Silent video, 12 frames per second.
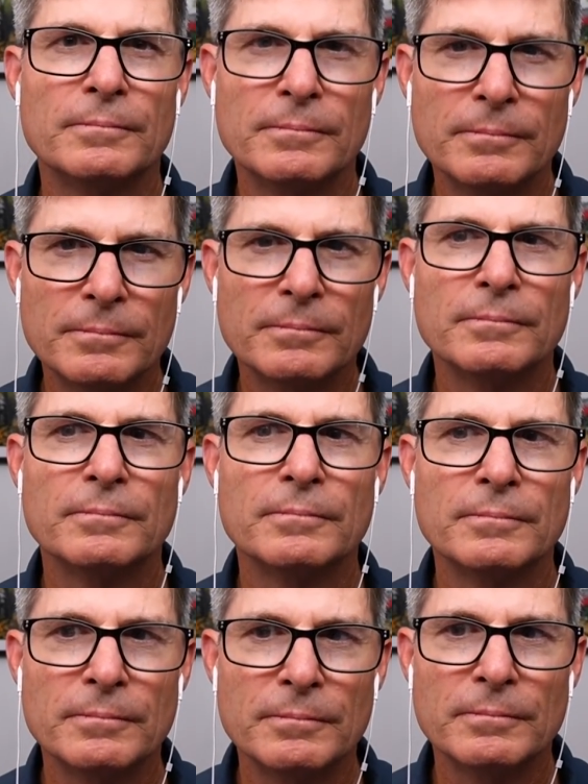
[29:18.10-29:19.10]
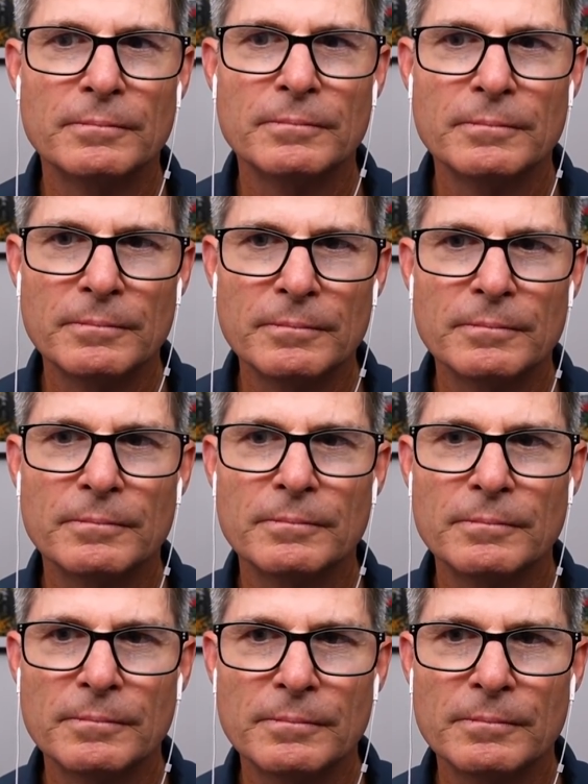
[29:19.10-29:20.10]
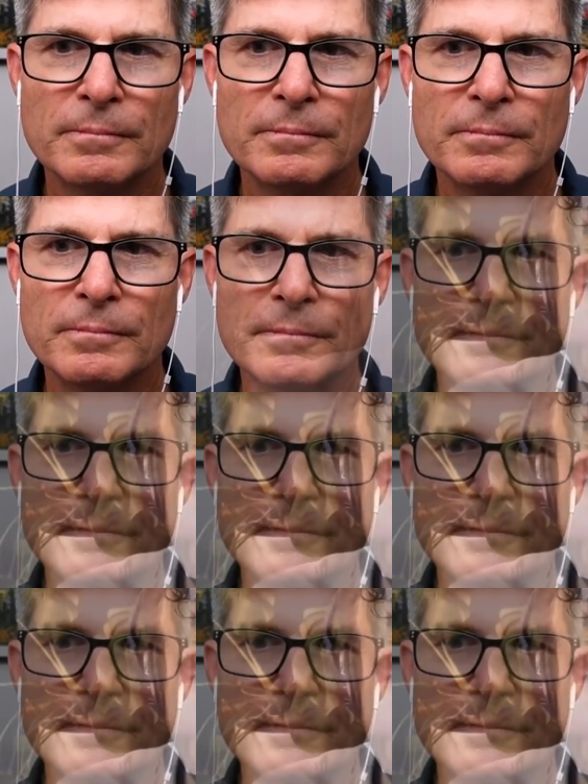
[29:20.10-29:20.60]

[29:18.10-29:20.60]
[no speech]